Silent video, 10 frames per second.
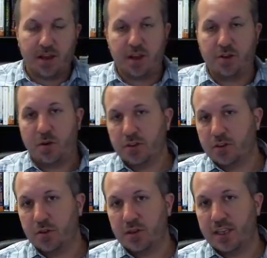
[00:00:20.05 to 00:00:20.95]
And you also
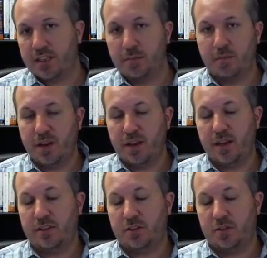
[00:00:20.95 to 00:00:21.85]
learned that
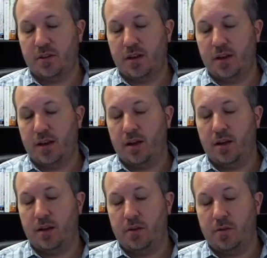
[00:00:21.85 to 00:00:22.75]
it's
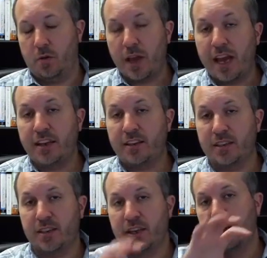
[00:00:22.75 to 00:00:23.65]
okay to